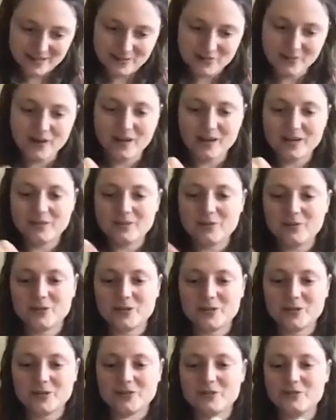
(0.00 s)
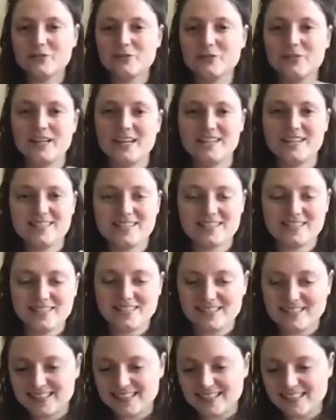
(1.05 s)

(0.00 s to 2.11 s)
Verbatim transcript: too hard or too fast. So